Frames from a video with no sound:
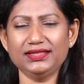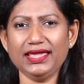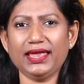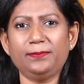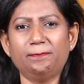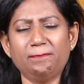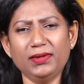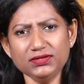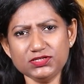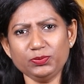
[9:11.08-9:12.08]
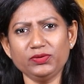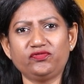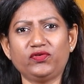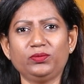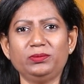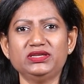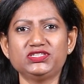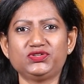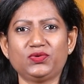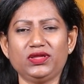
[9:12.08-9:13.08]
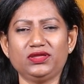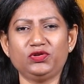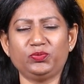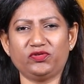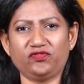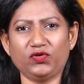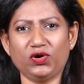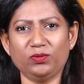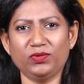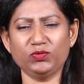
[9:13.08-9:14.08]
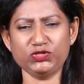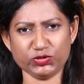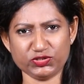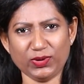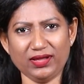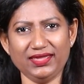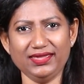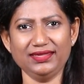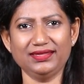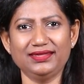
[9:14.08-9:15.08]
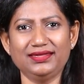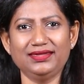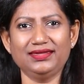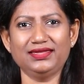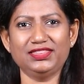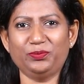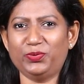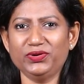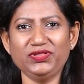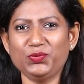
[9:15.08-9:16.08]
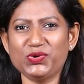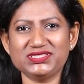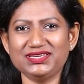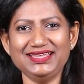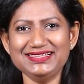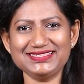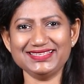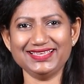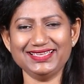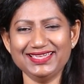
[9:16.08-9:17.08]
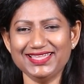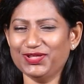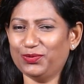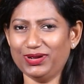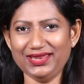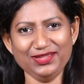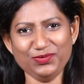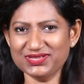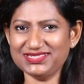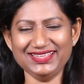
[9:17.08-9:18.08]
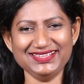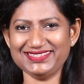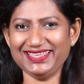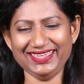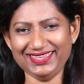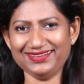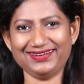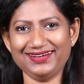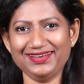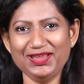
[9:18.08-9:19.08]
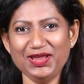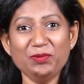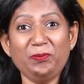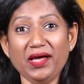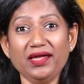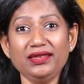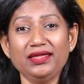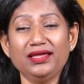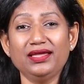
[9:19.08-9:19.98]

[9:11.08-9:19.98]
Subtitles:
They had multiple full ministry to perform, which was why the birthing wasn't easy. The waiting wasn't easy either. But